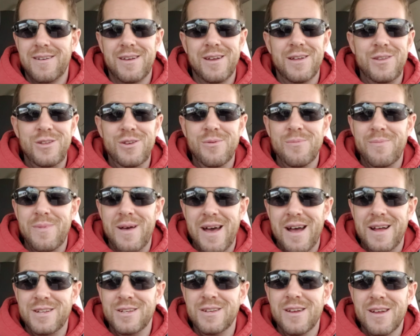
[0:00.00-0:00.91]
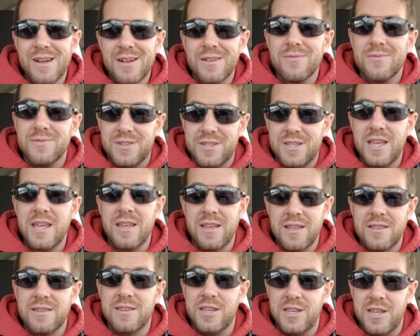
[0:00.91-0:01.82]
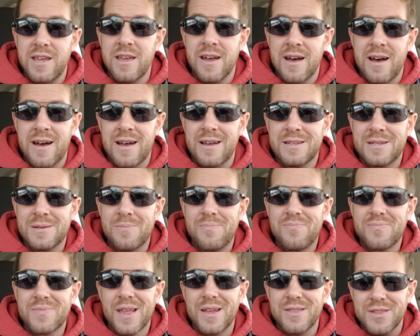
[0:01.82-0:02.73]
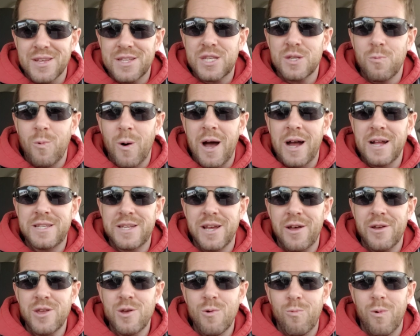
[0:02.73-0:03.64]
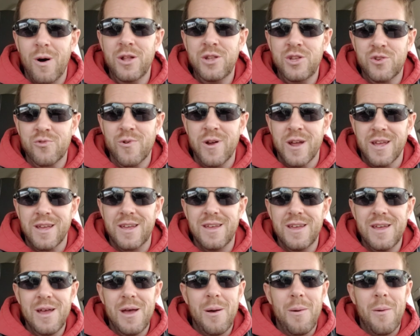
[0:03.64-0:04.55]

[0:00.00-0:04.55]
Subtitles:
Can you imagine? See, guys, this is why I tell you one drink.